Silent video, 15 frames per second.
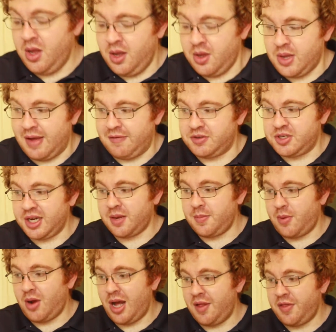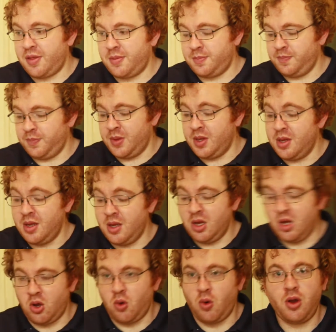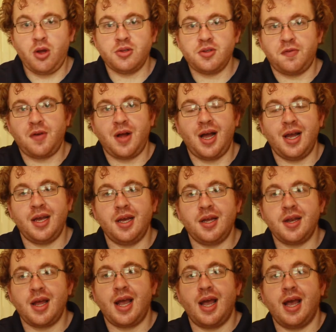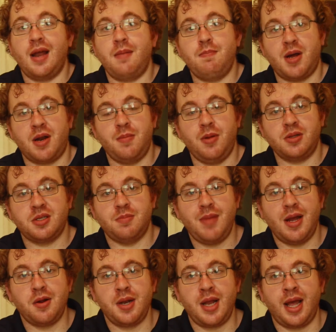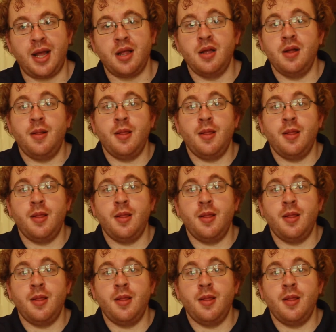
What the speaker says: You have chicken broth, oil to fry in, and buttermilk to marinate.